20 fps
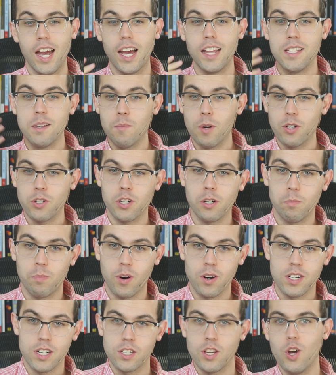and the emotional
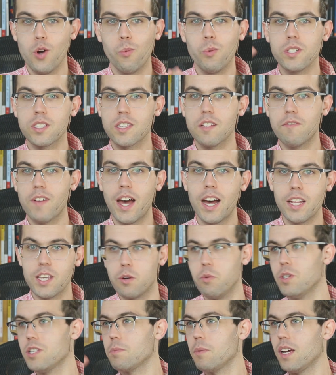part is what's the
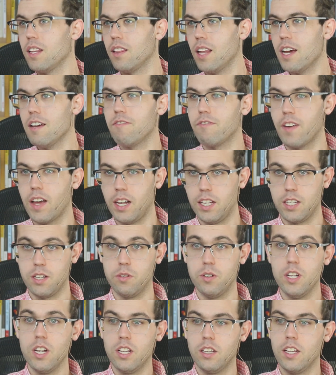value? What's my life
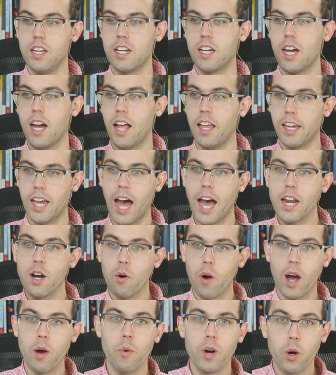value? I
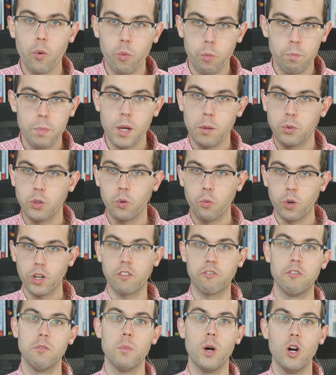want to be able to
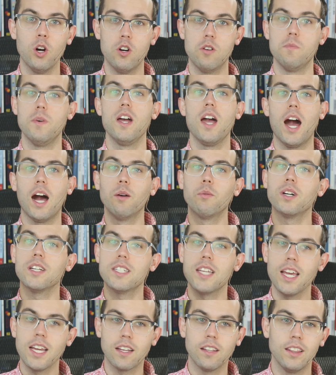work from home. I want
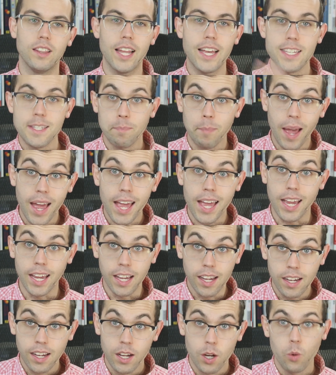to take less
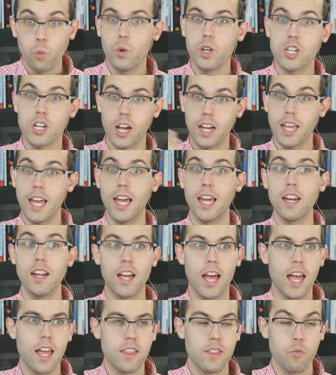pay, which again
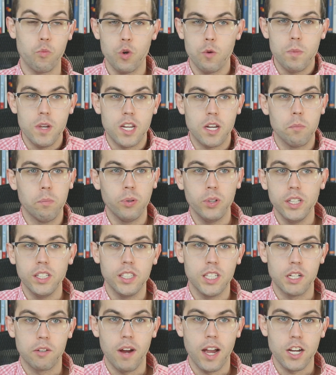would be
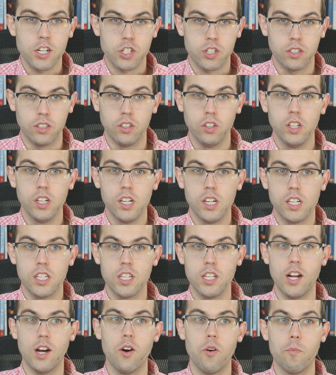completely irrational,
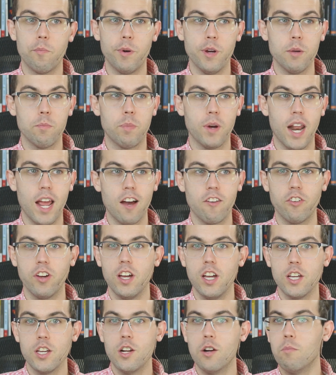but have,
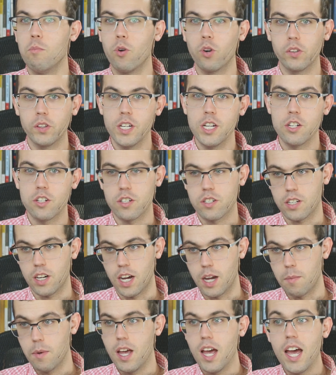more leisure
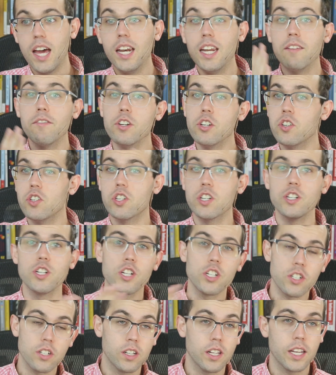time. And even
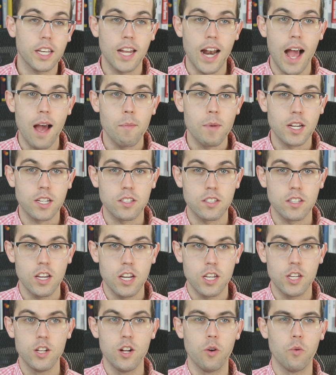traditional economics,
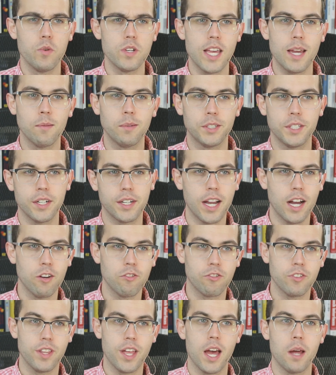was able to account
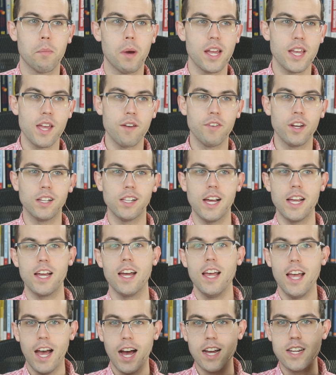for that by giving
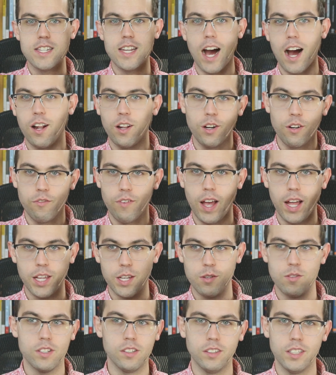a dollar
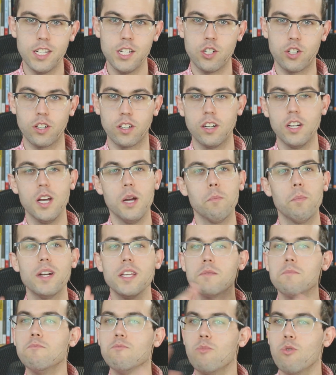value to leisure. But
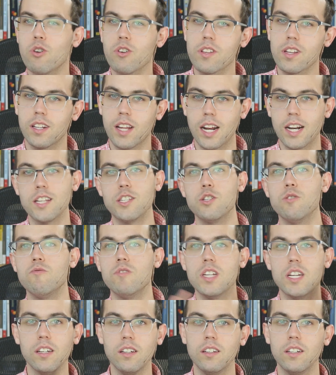it's more than that. It's
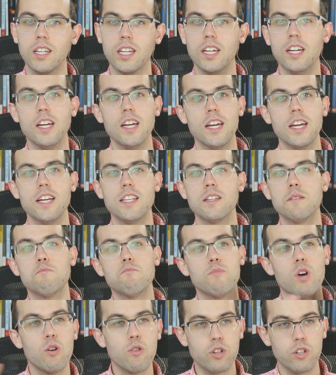utility. It's
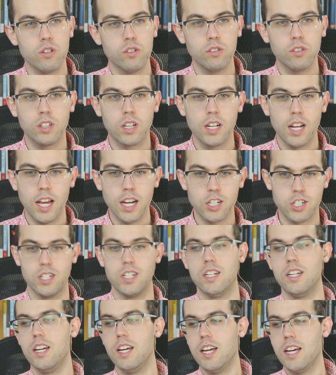emotional
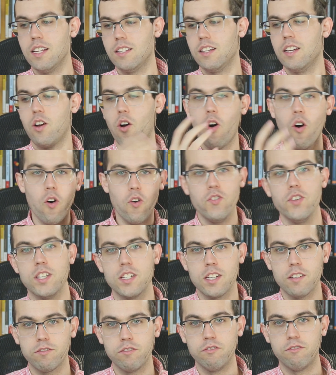connection. It's all these
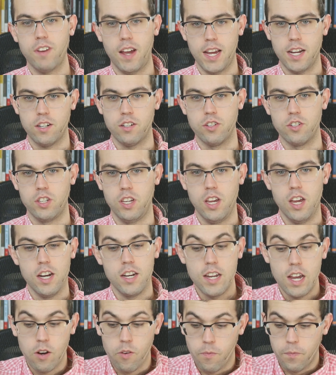different factors.
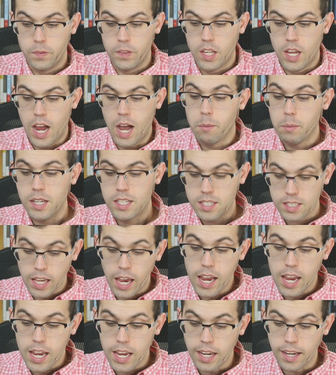Now, I'm not
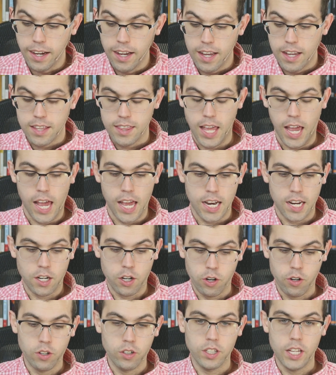saying that
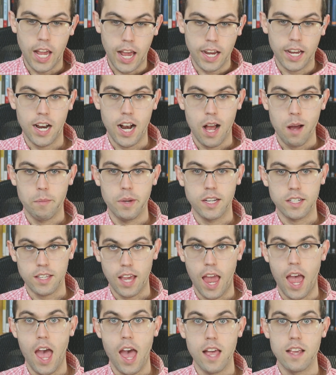currently economics
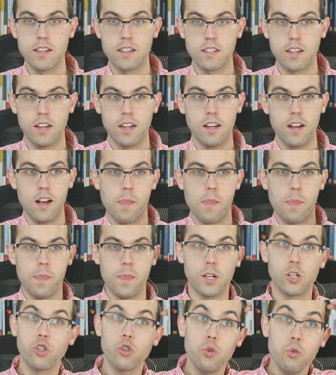has
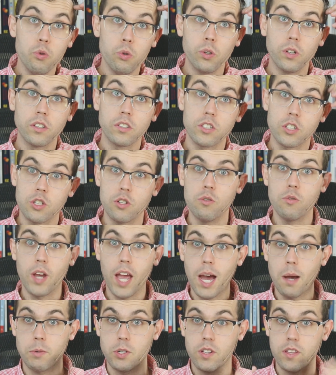the tools to
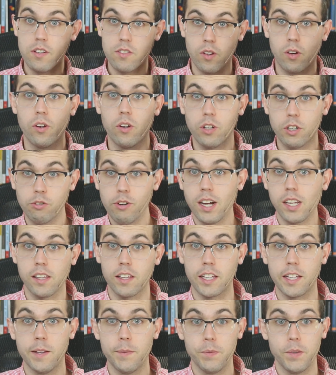capture these all
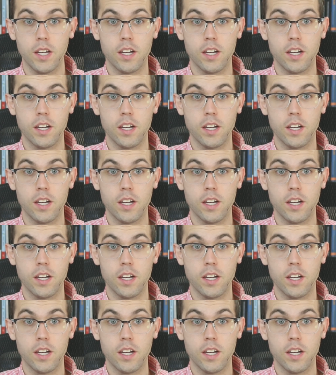correctly.